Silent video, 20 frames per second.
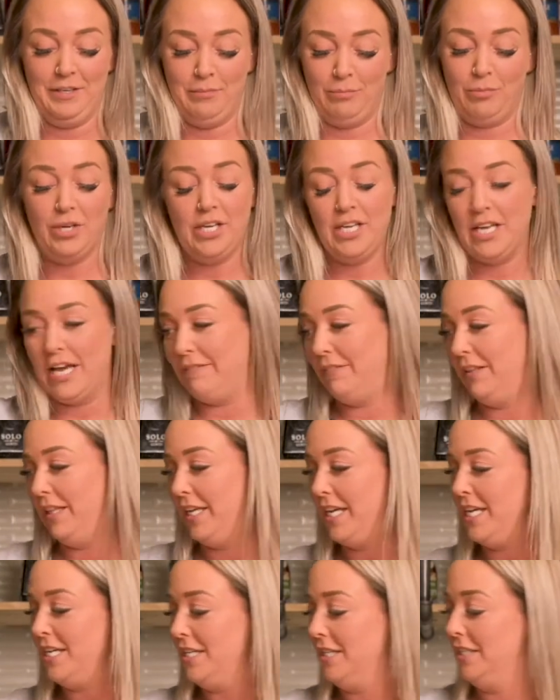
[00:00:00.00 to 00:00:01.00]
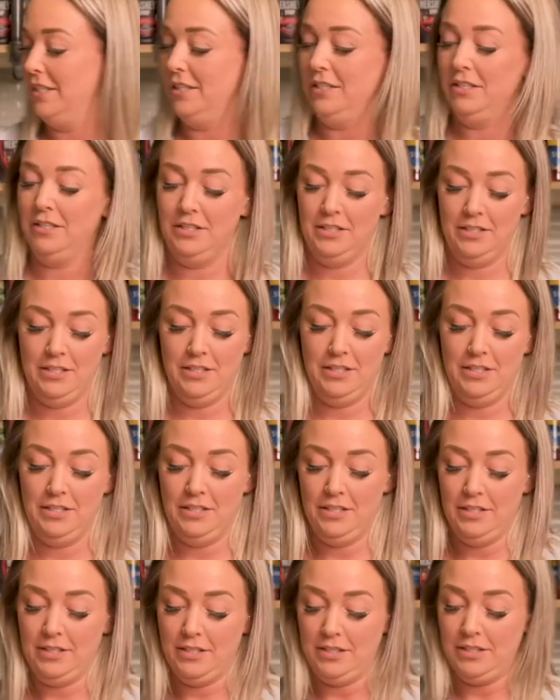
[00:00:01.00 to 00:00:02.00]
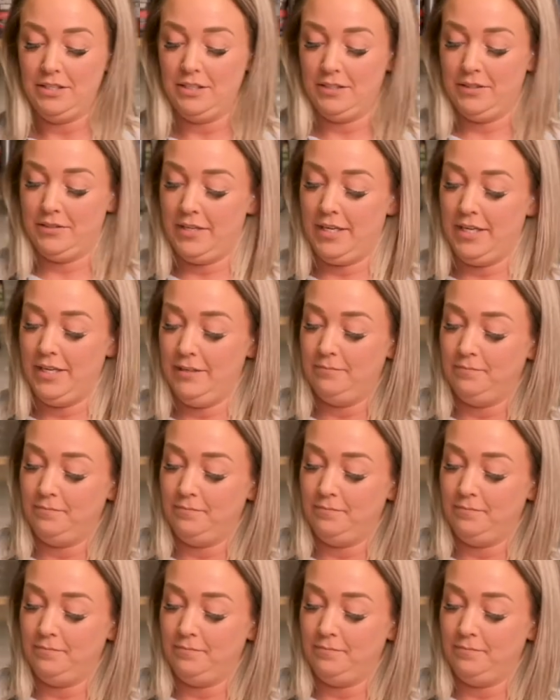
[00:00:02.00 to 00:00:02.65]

pretty heavily. All right.